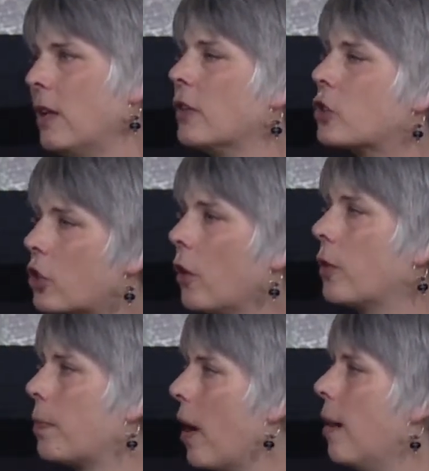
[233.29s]
that show
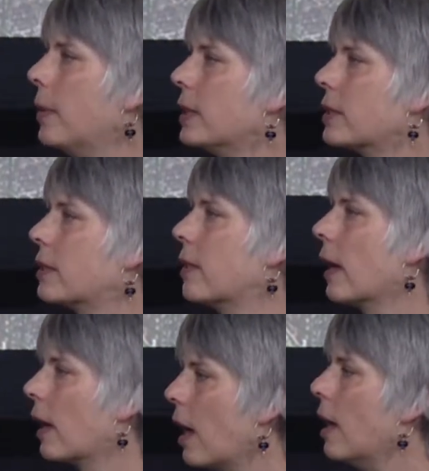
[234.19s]
the promise
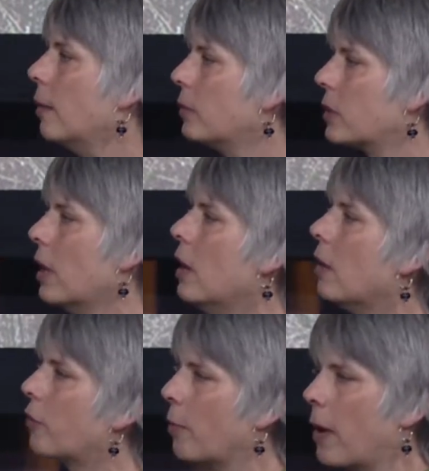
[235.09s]
that comes
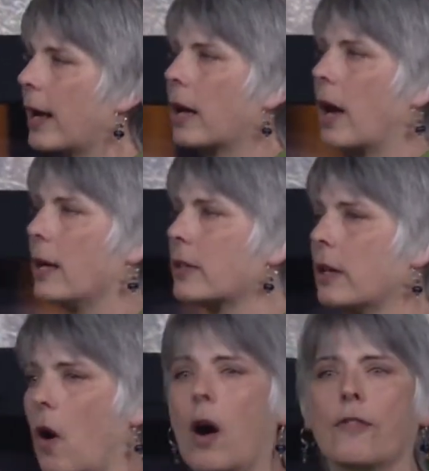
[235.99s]
from recognizing
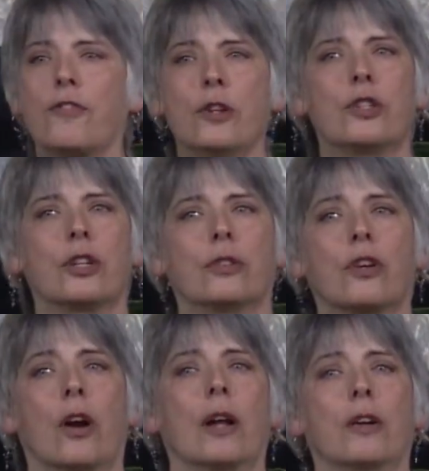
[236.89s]
our futures
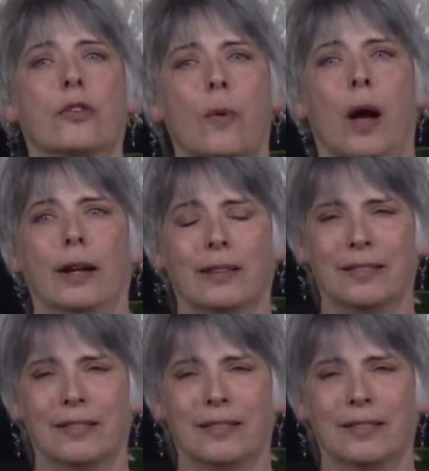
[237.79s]
are intertwined.